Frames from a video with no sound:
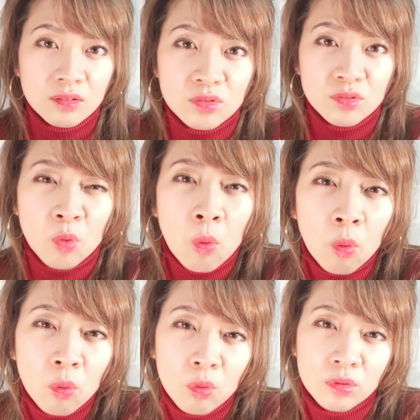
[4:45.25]
to
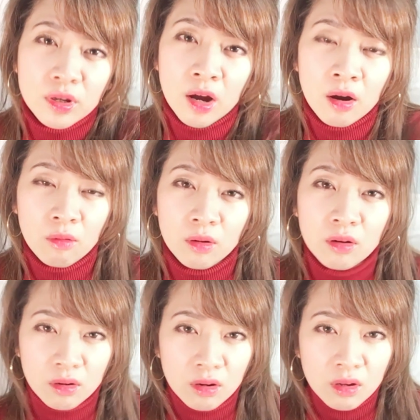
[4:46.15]
hold
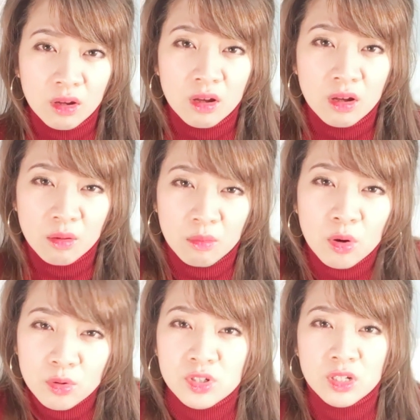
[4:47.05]
our
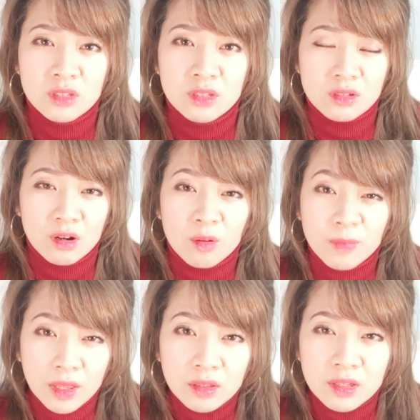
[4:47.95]
emotions in our
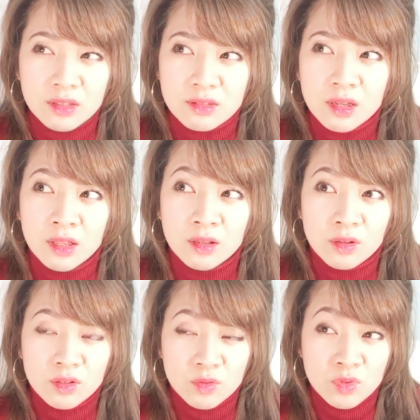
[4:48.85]
bellies, and
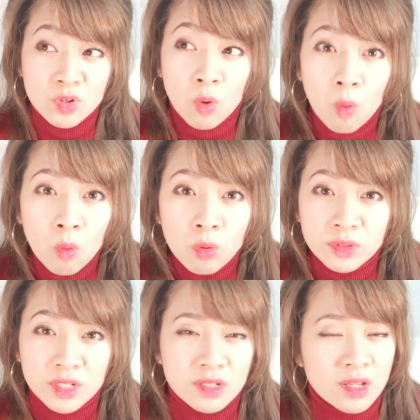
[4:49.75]
to hold
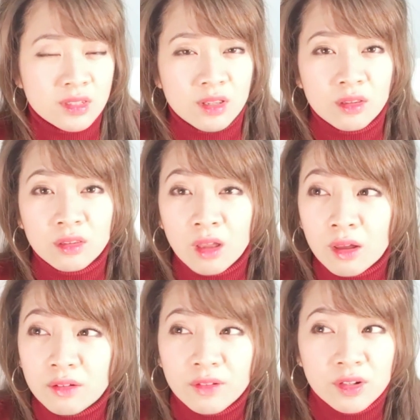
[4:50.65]
it takes a
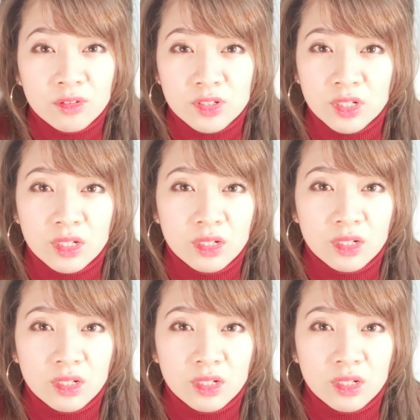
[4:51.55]
lot of energy.